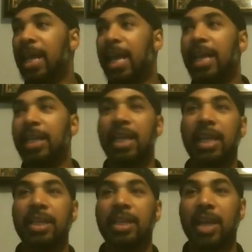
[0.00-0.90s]

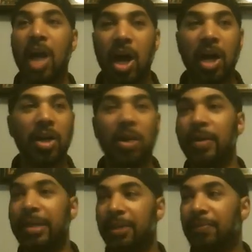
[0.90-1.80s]
in the Congo
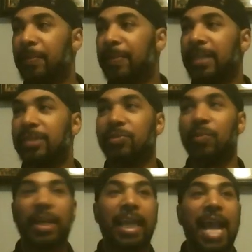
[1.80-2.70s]
and different places
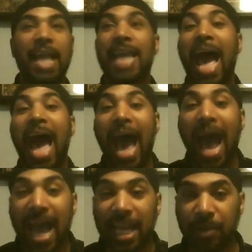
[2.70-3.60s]
where they got to
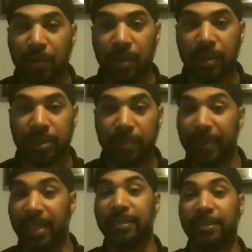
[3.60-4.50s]
hide and worship
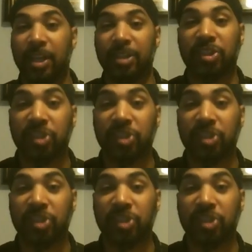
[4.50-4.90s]
because they're